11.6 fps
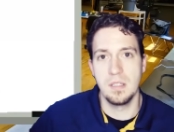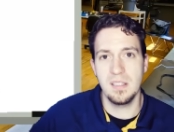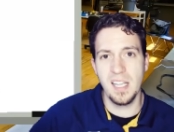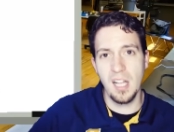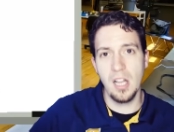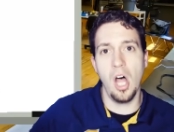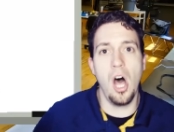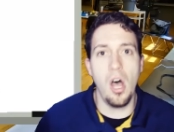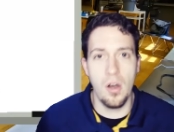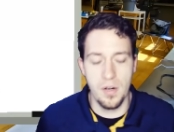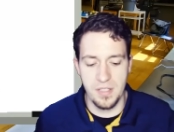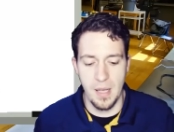It's like a law
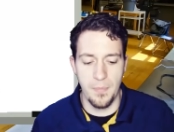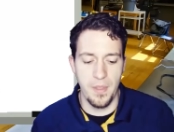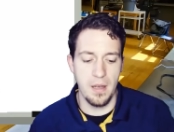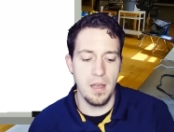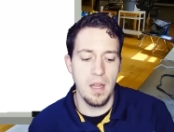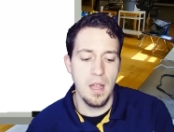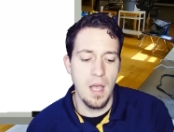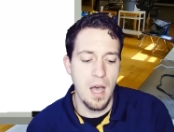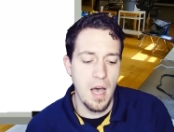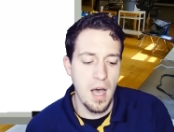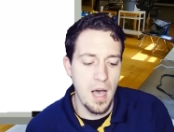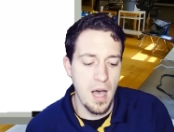or something.
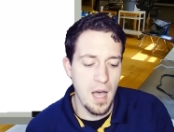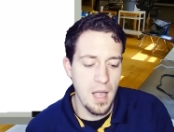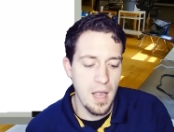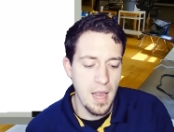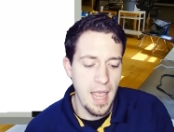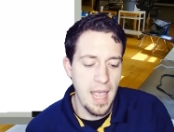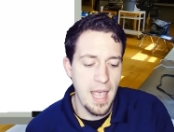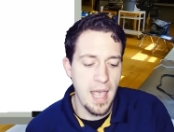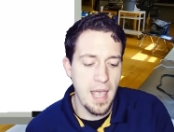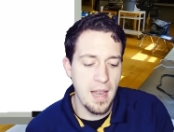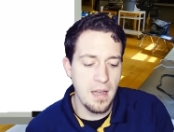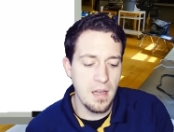Uh,
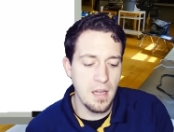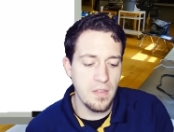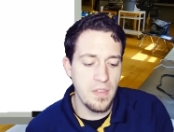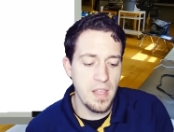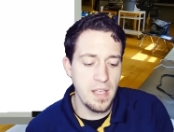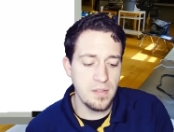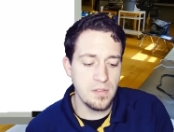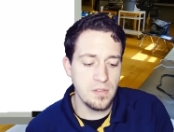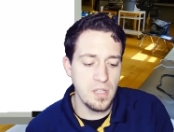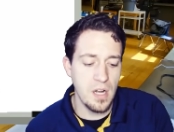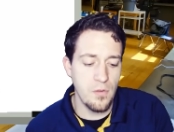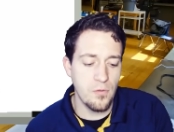and this,
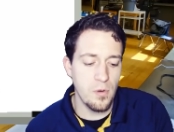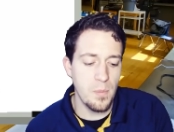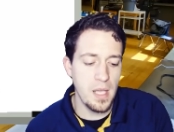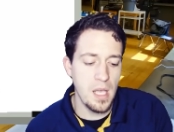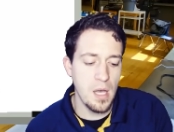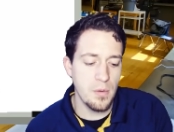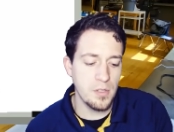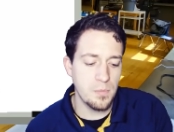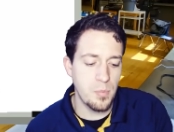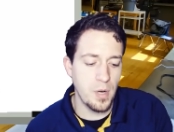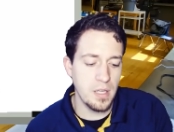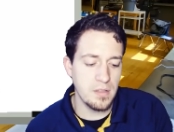you know, for me, always
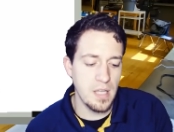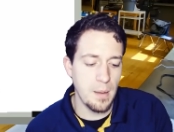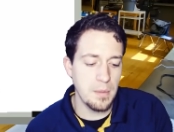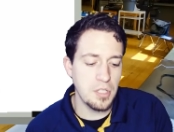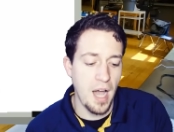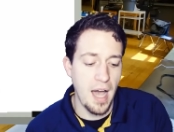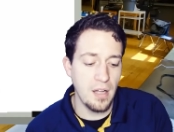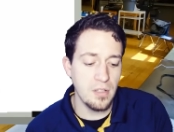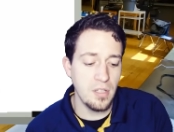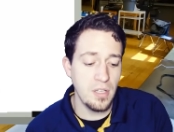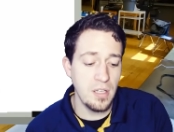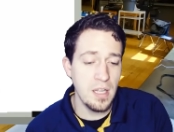brings up
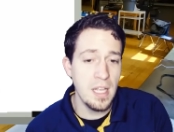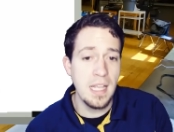childhood.